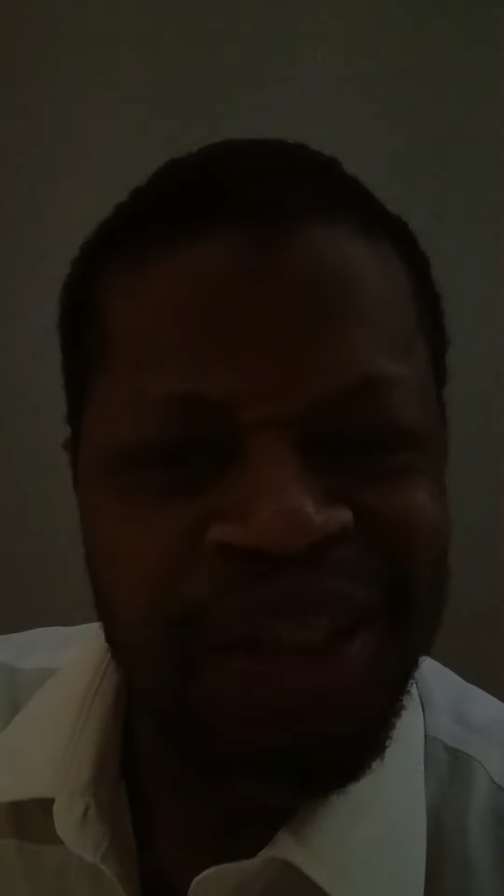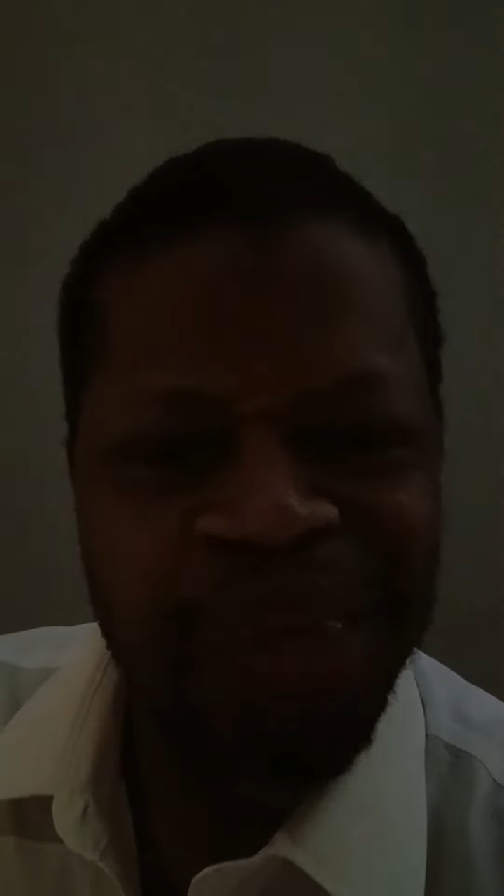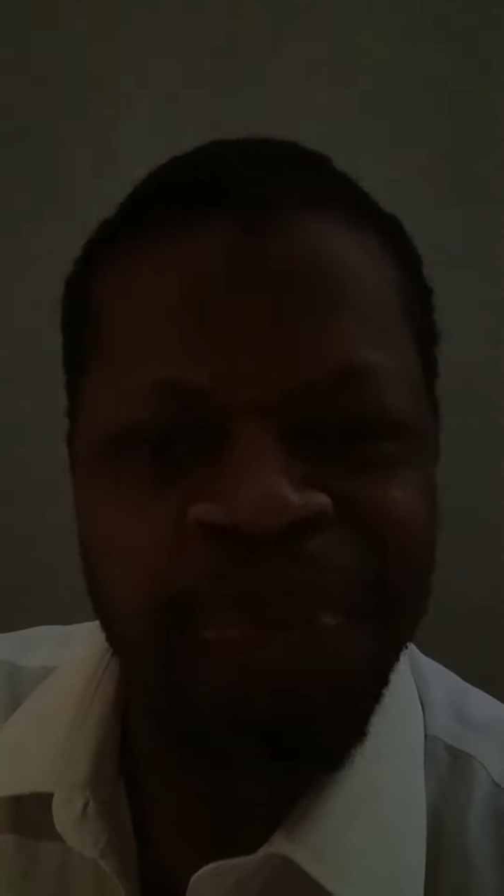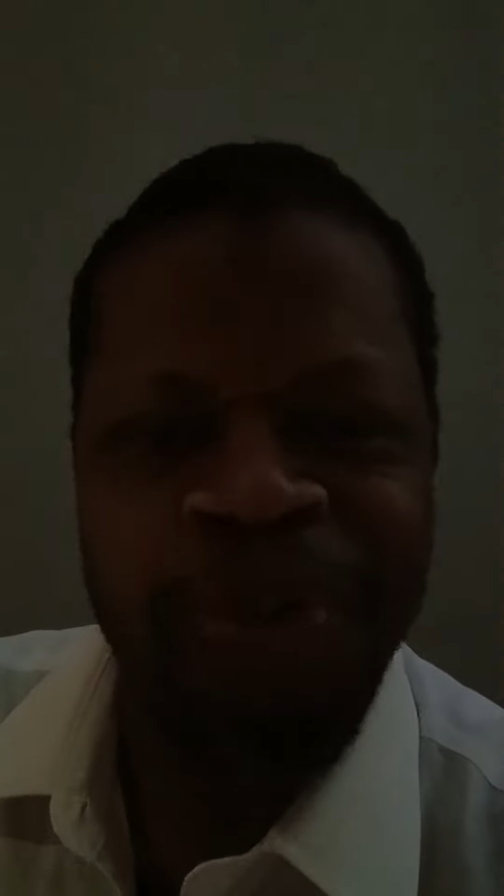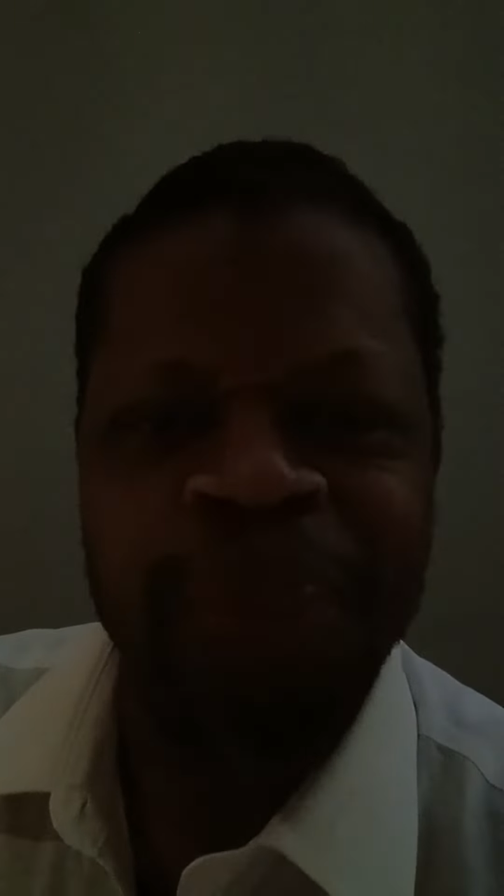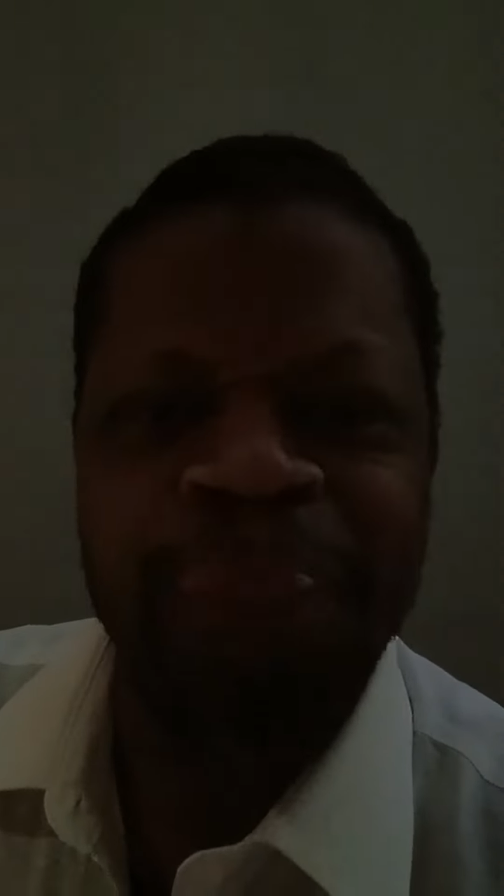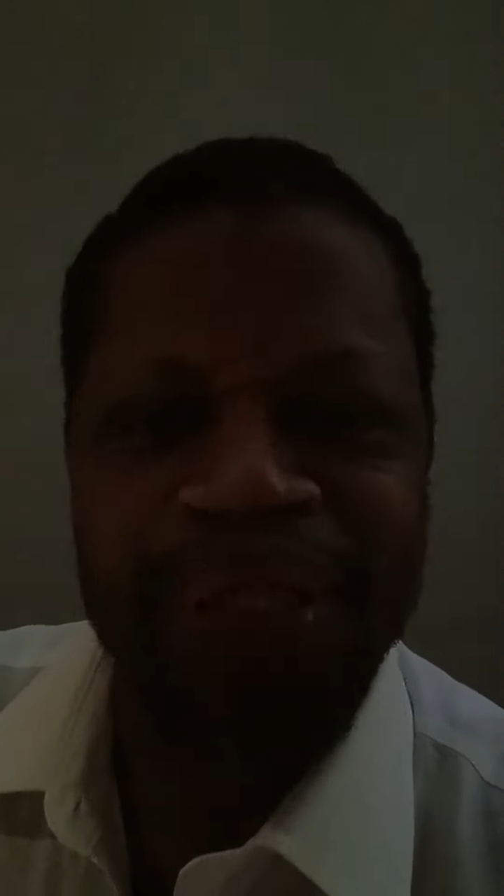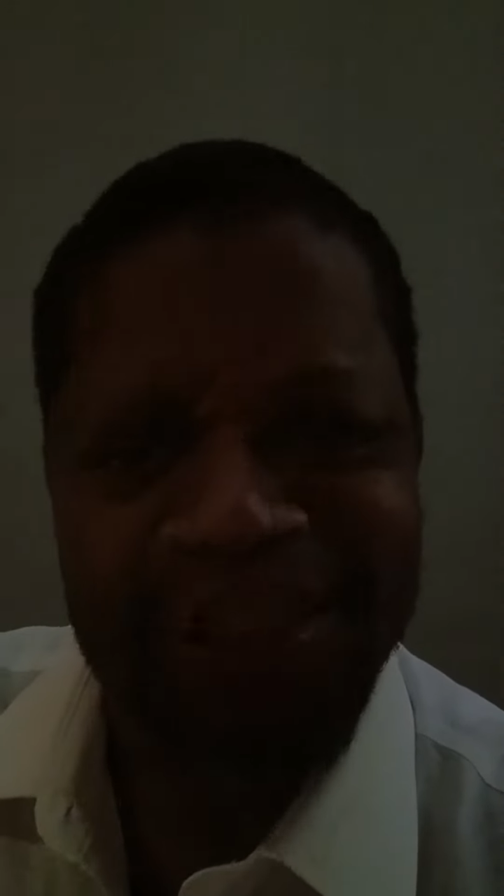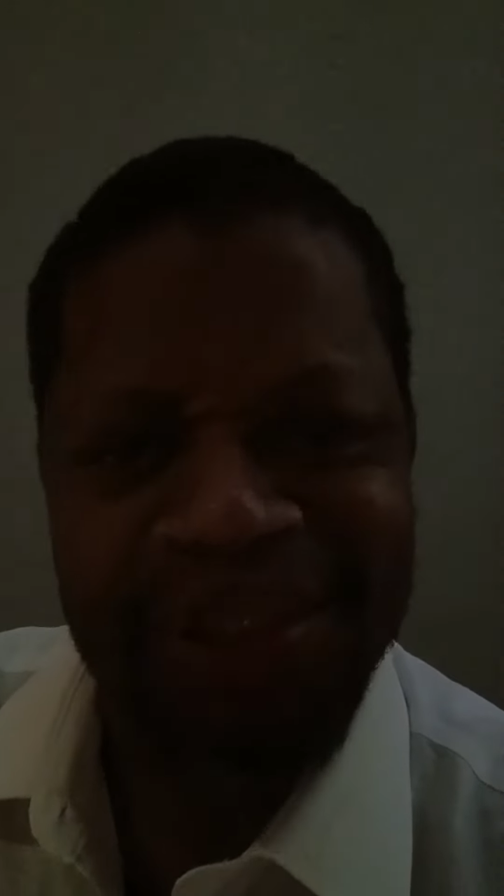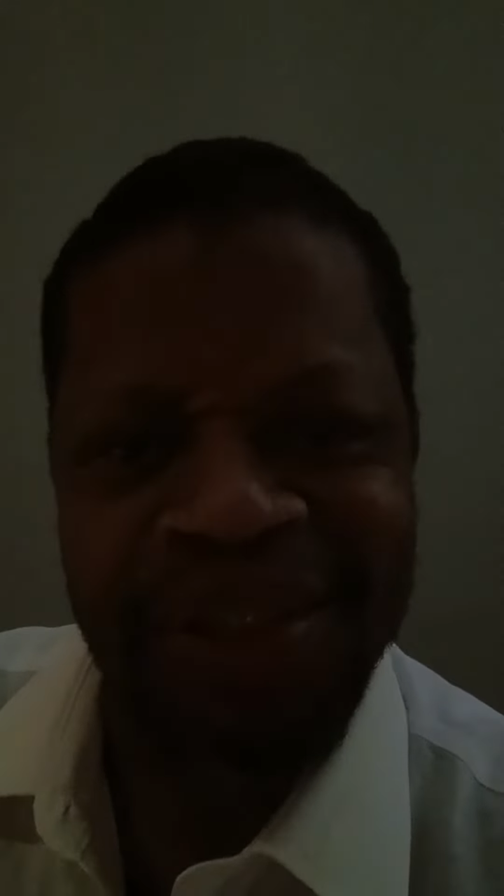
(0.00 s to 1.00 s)
your boy
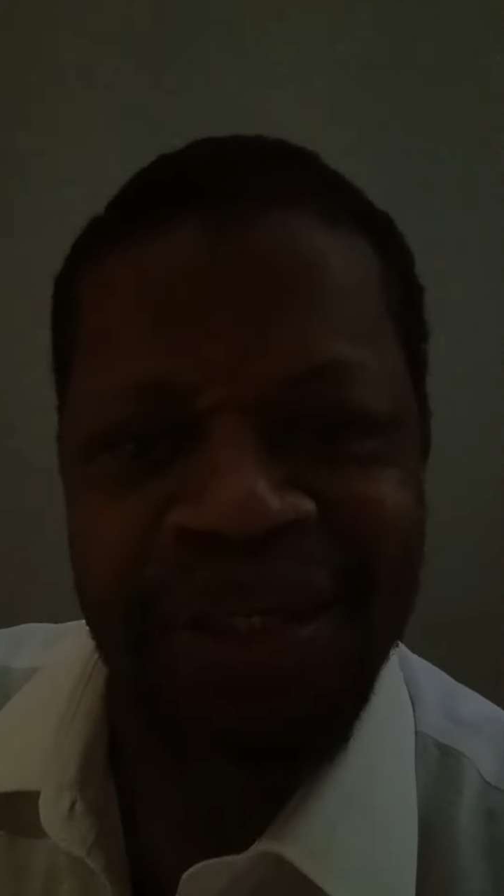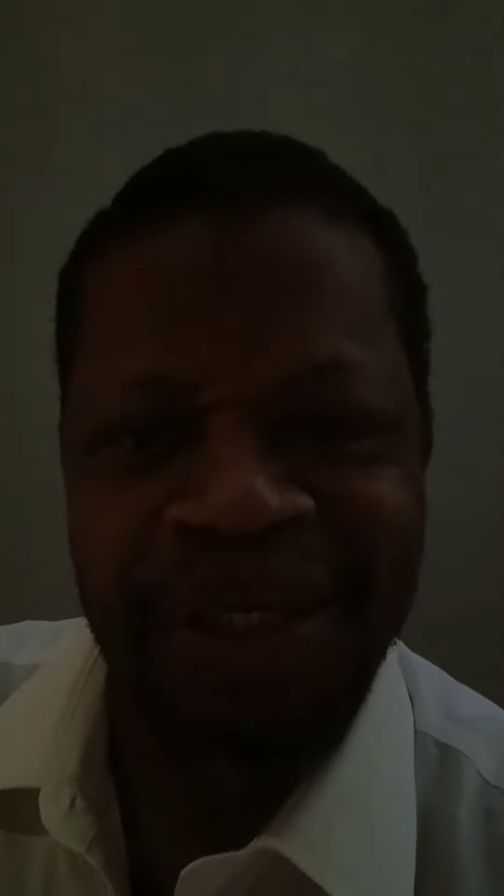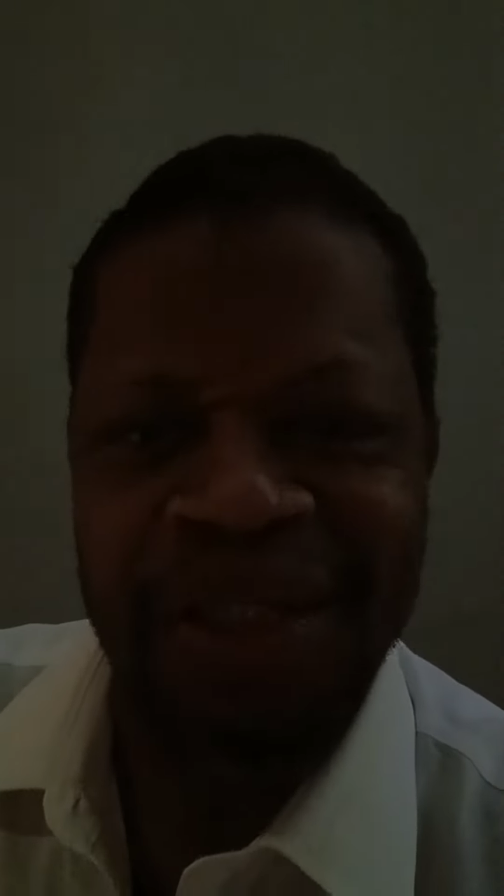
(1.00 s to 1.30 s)
Beasting.